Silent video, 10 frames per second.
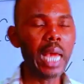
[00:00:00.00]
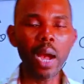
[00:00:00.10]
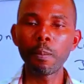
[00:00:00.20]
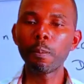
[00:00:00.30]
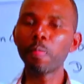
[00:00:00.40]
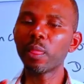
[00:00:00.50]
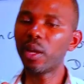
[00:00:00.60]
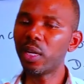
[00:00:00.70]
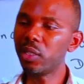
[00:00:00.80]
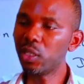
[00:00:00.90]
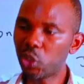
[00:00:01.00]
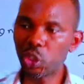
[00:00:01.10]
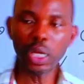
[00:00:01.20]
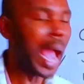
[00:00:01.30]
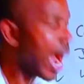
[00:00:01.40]
Now, the
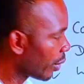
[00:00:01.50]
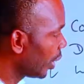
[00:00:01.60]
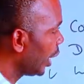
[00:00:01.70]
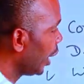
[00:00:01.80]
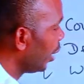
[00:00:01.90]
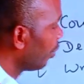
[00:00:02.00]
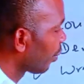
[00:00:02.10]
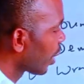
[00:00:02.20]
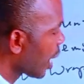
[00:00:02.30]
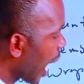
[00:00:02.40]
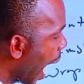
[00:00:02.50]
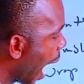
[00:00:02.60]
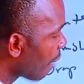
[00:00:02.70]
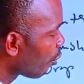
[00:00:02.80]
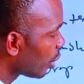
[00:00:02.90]
GRE
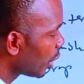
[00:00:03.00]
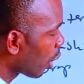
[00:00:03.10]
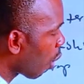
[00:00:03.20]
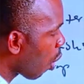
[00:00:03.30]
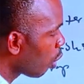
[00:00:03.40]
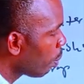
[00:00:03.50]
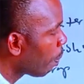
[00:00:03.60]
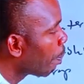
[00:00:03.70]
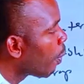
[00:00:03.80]
have what they call